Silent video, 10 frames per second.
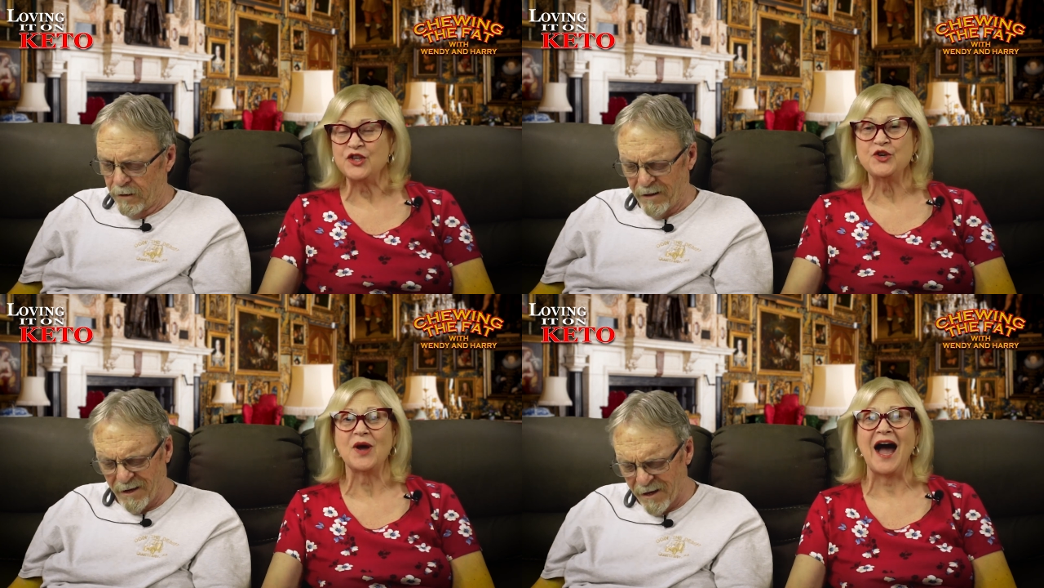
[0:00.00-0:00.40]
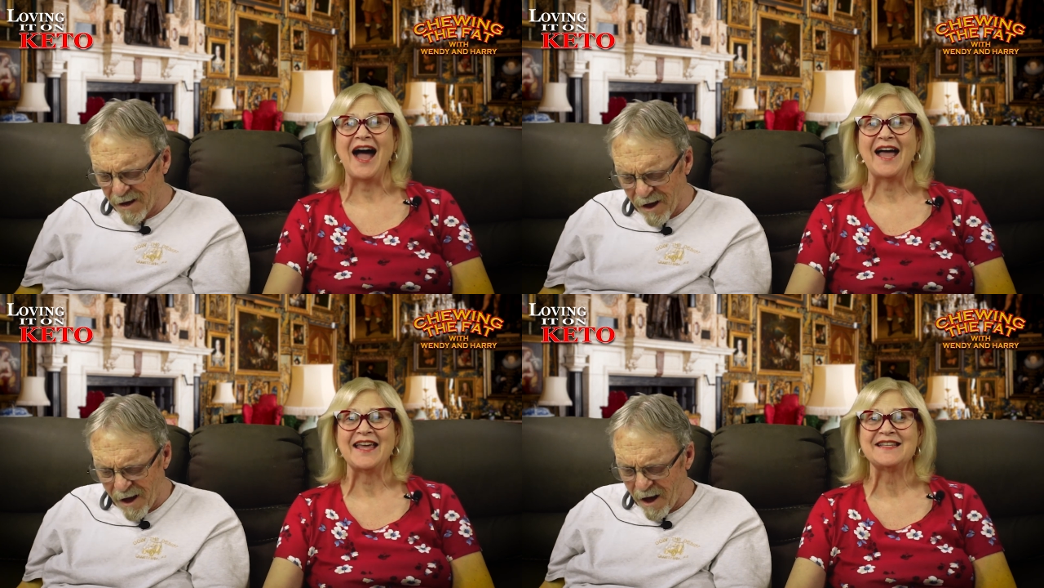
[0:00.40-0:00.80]
Speaker 1: You
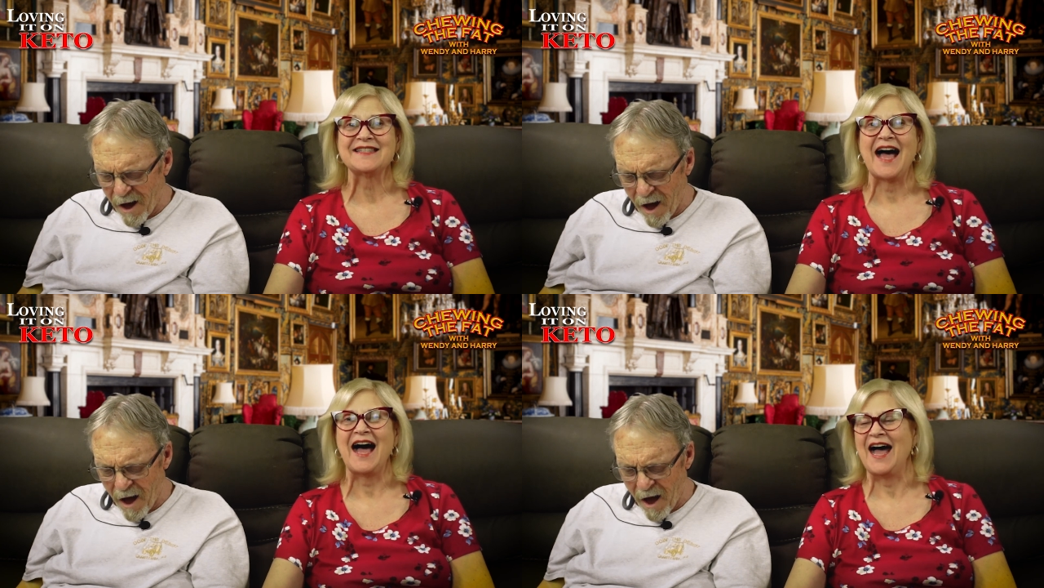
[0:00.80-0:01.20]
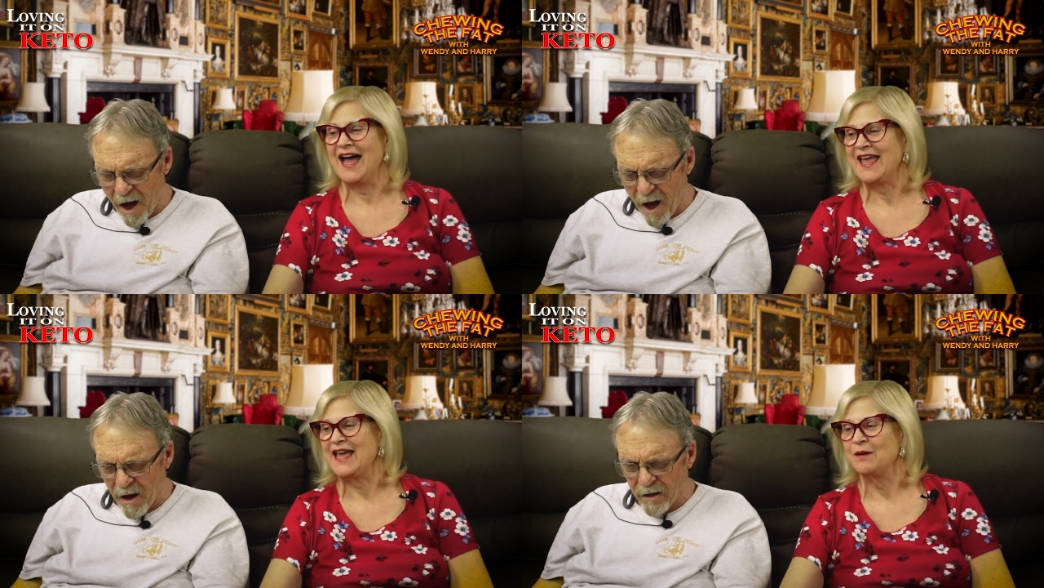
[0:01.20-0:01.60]
guys,
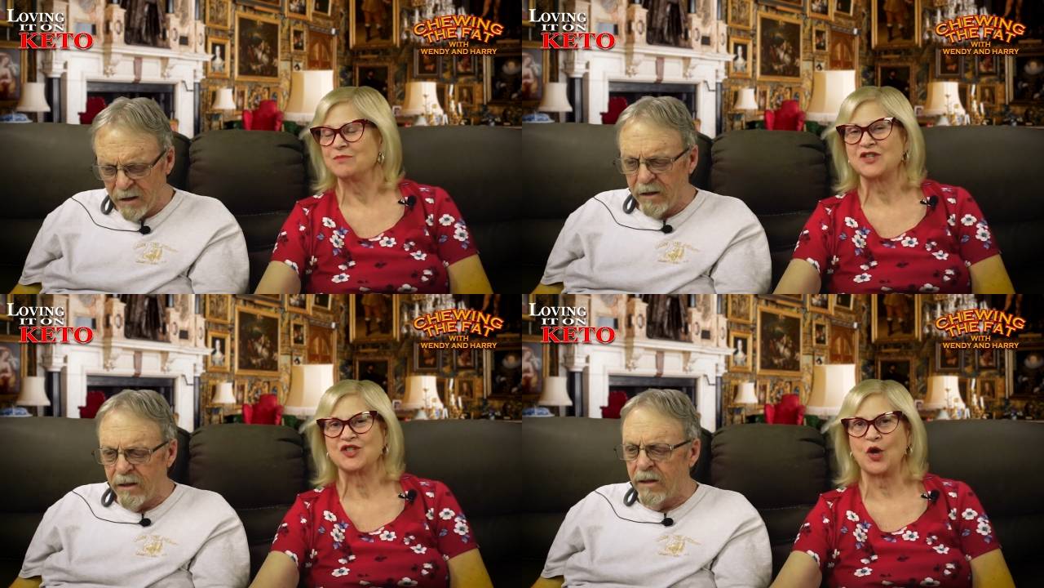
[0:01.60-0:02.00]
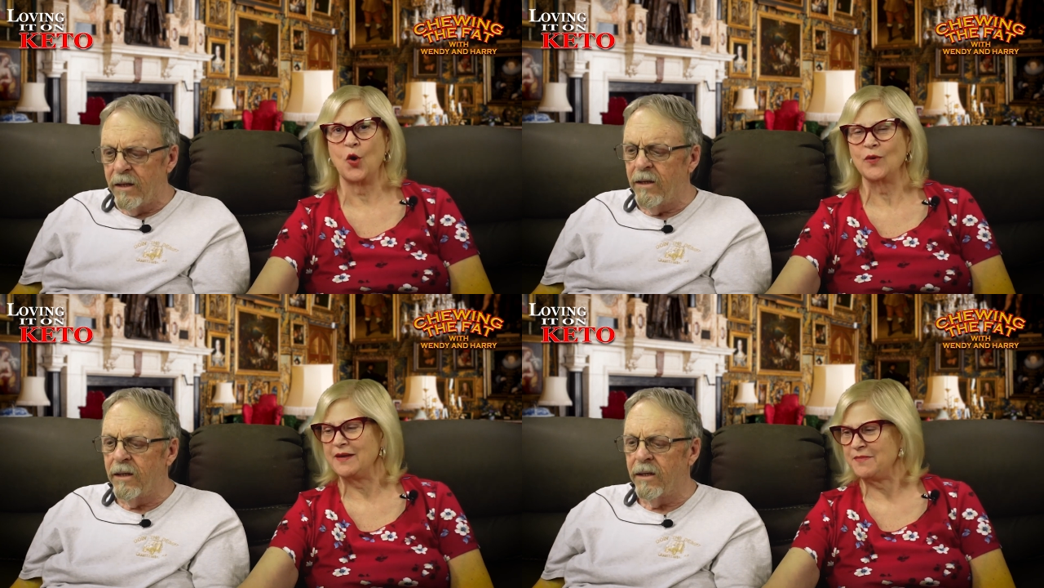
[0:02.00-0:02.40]
I am
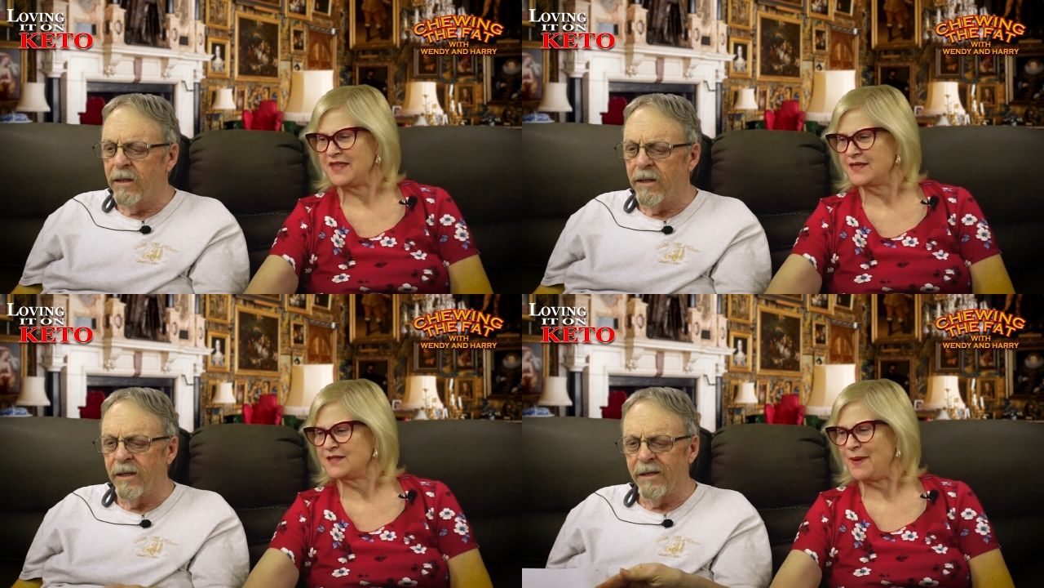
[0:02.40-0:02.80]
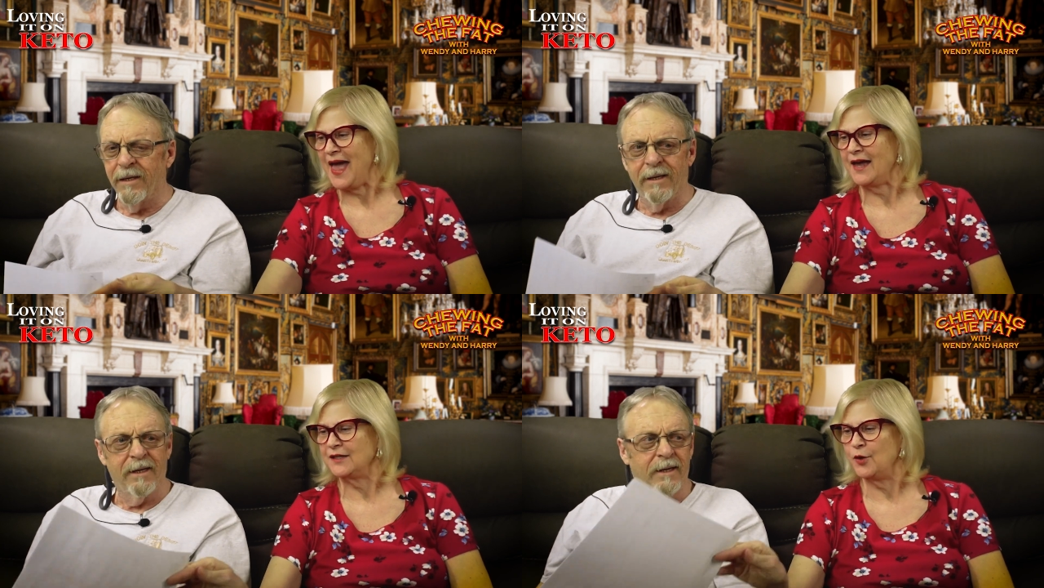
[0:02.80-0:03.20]
so, give me this
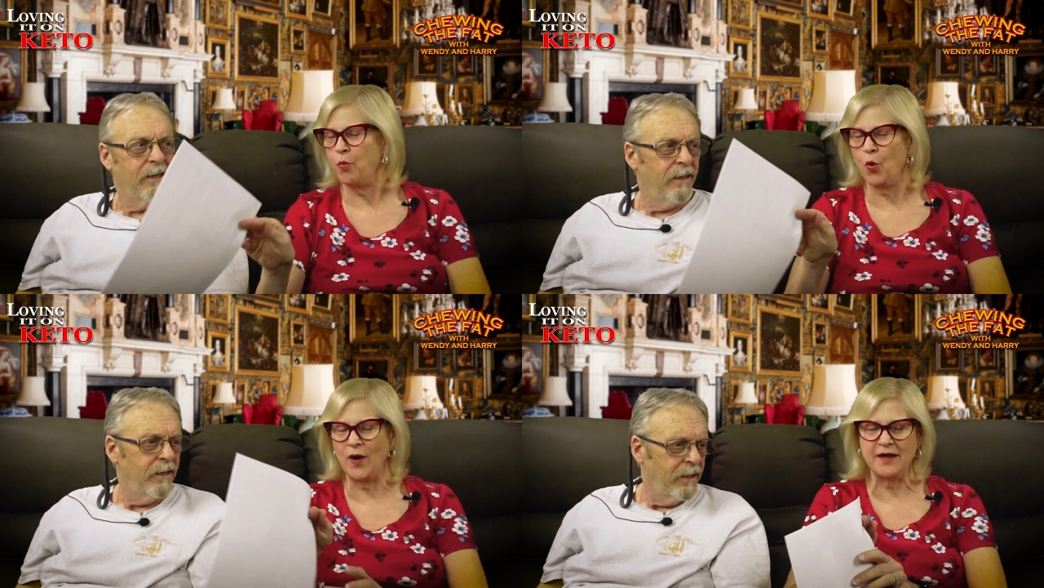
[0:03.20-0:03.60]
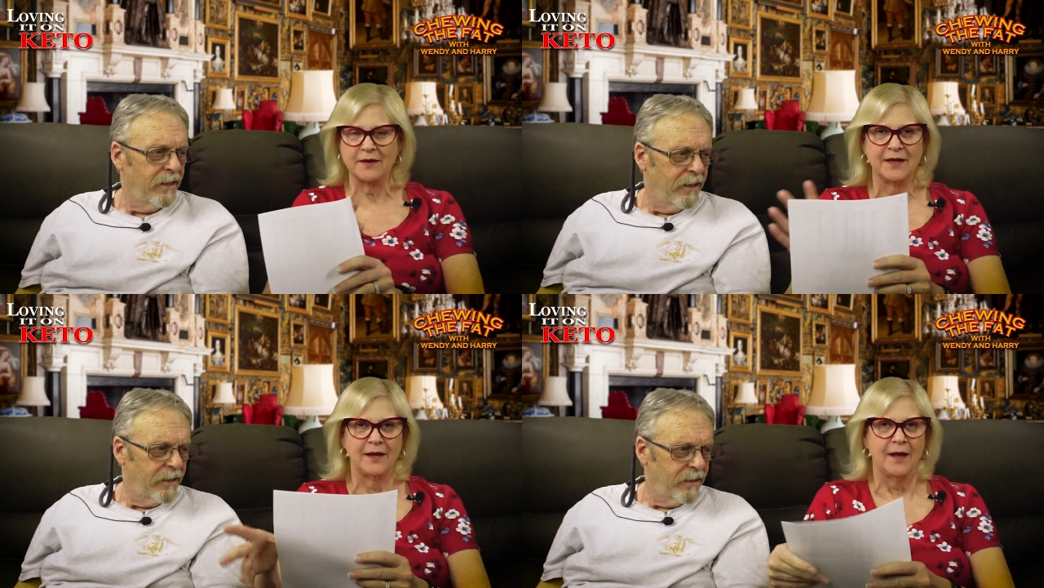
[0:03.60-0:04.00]
back, little boy.
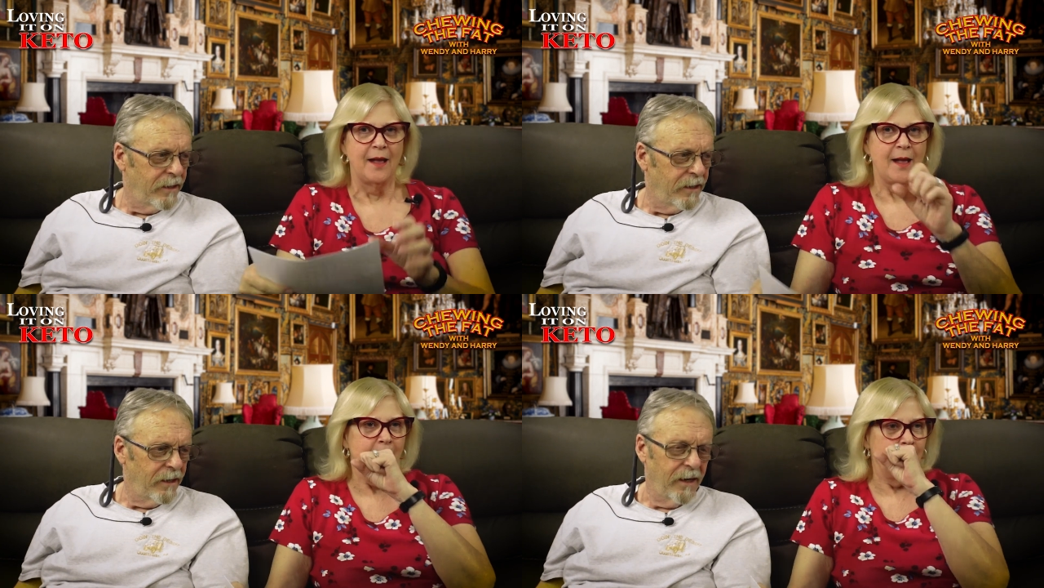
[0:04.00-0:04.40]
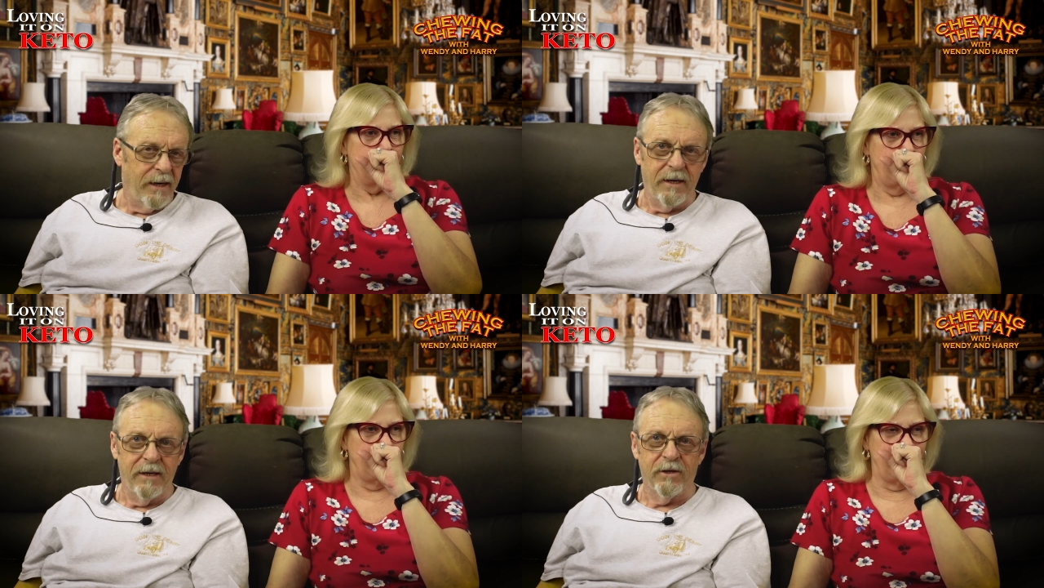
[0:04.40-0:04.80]

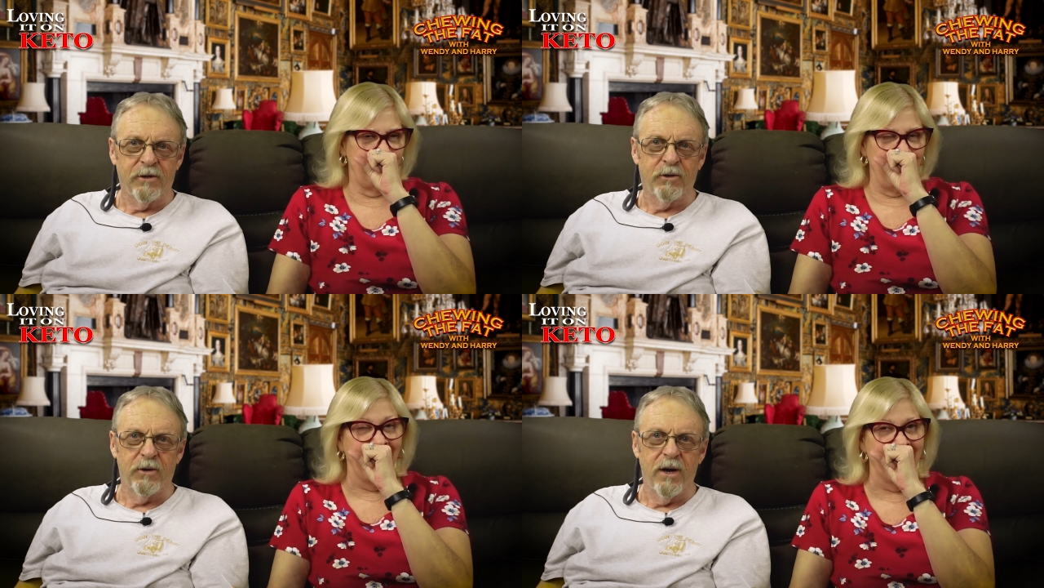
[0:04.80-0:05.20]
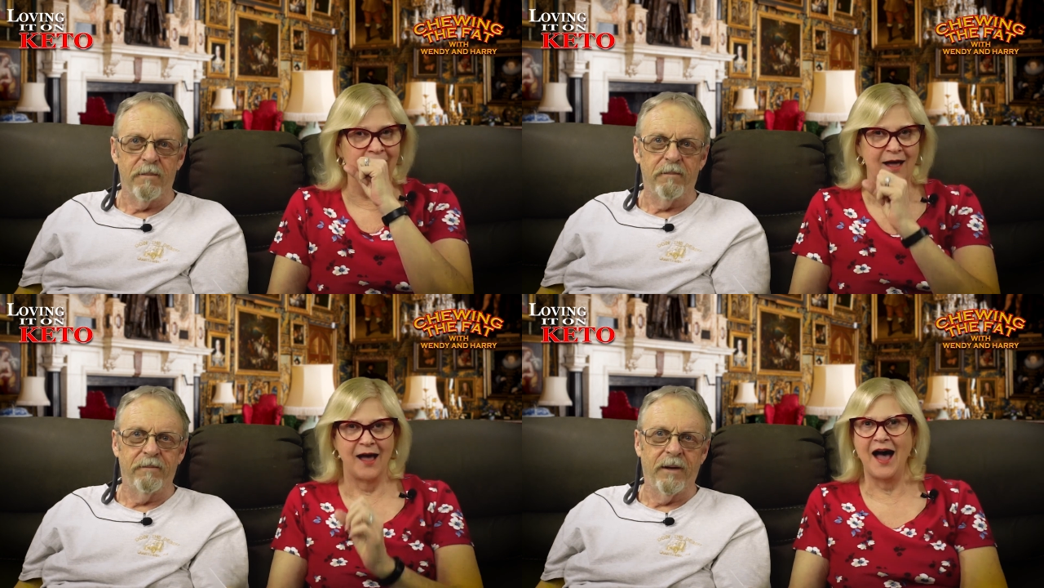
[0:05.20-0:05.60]
Speaker 2: It's a trip. I,